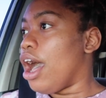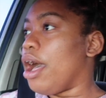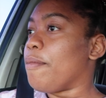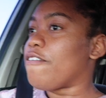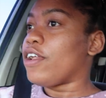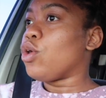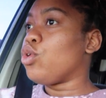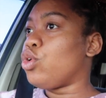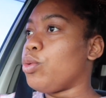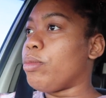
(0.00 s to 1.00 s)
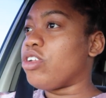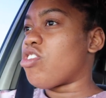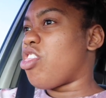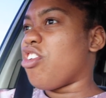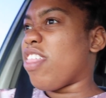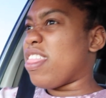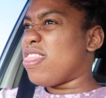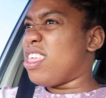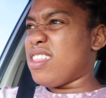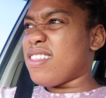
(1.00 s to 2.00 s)
If I don't do much other
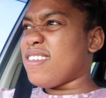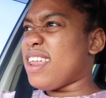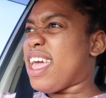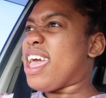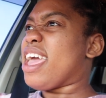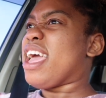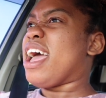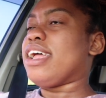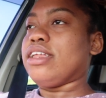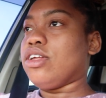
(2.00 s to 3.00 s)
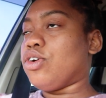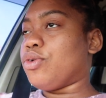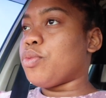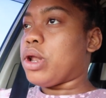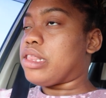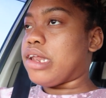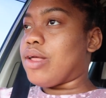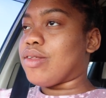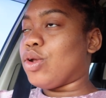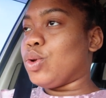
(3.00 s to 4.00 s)
than this today and, you know, what I said
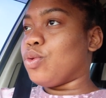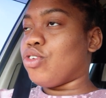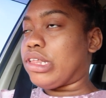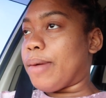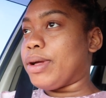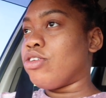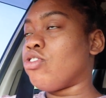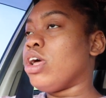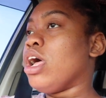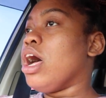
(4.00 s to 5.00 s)
I was going to do, which is not much,